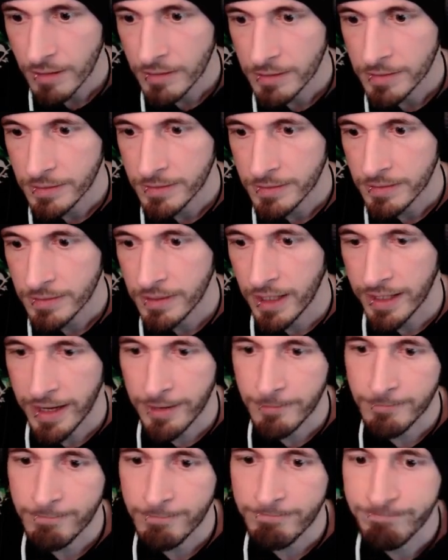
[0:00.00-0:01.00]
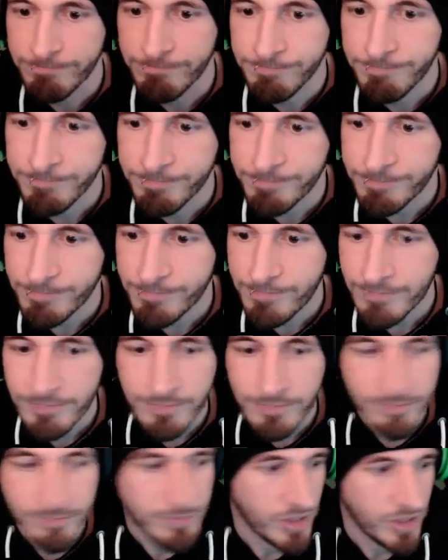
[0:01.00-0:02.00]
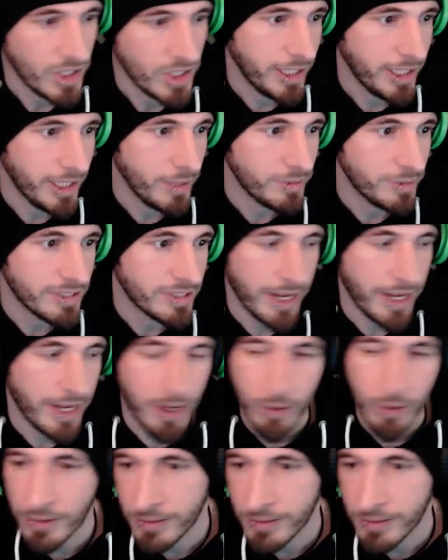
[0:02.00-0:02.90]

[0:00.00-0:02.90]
Not now. Newt's now.